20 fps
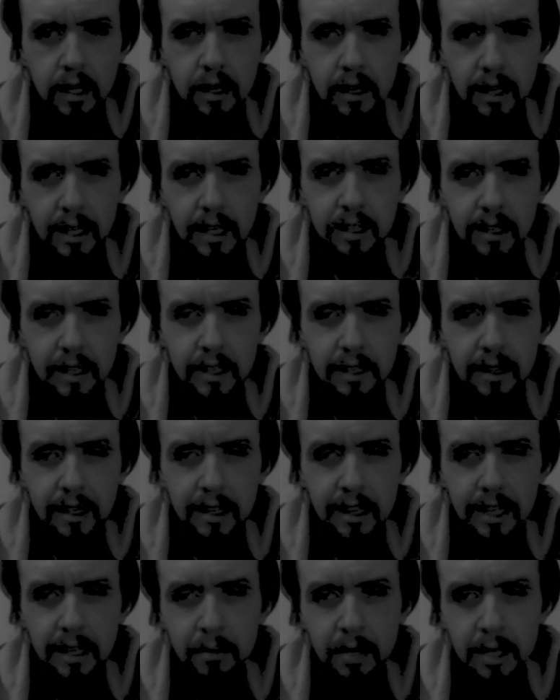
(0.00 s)

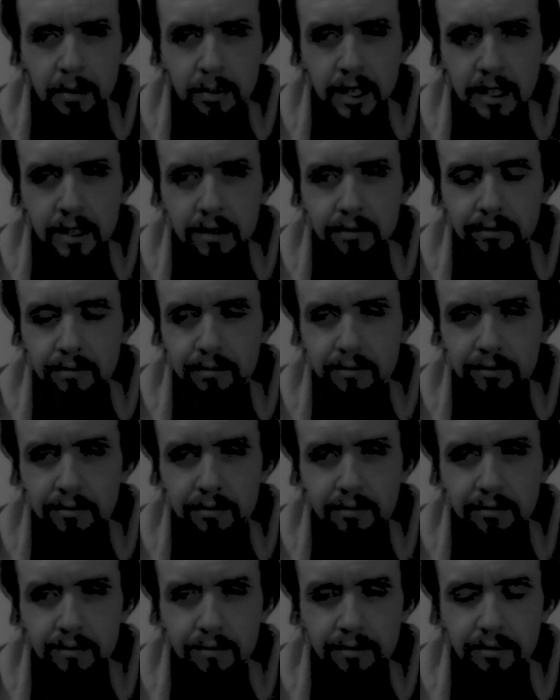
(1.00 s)
That might be
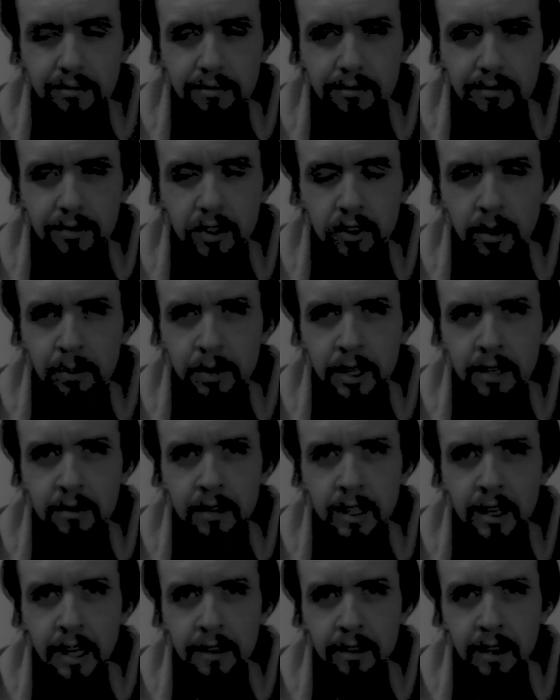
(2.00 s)

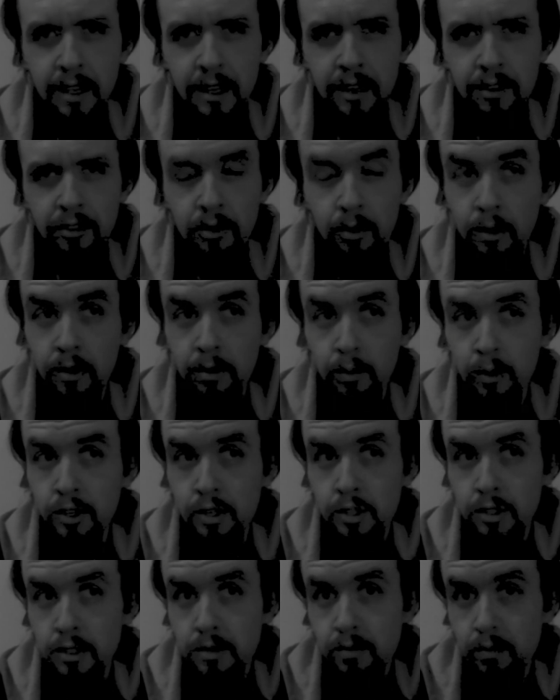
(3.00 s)
something that I take issue with,
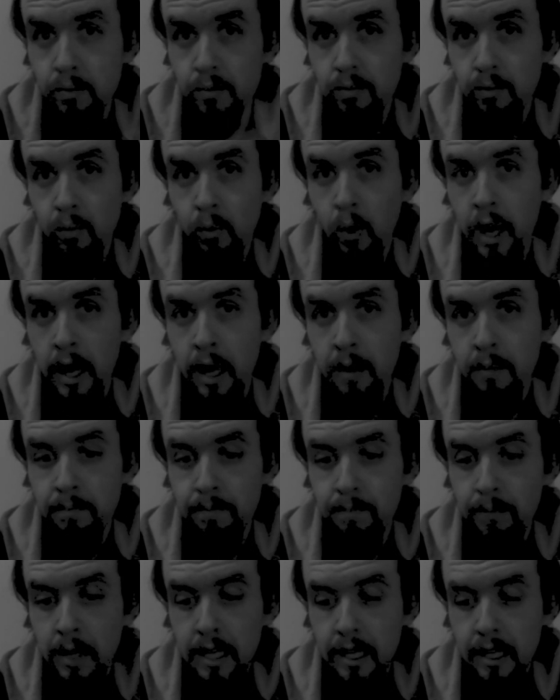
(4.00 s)
which is why
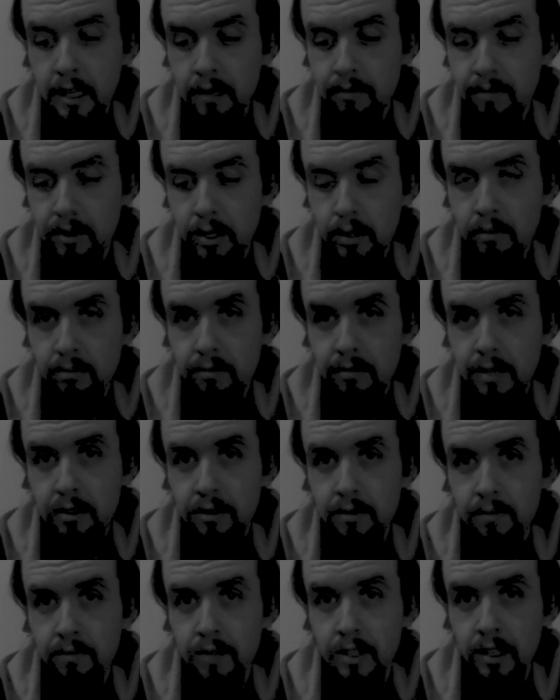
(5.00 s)
I'm making you
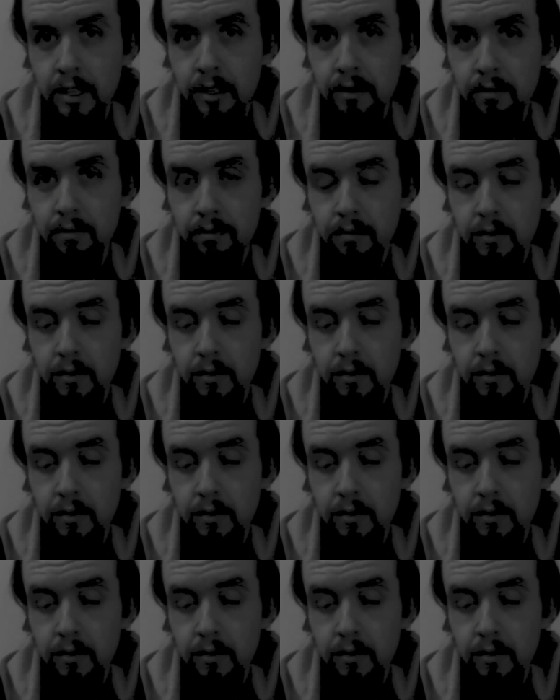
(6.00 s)
this video.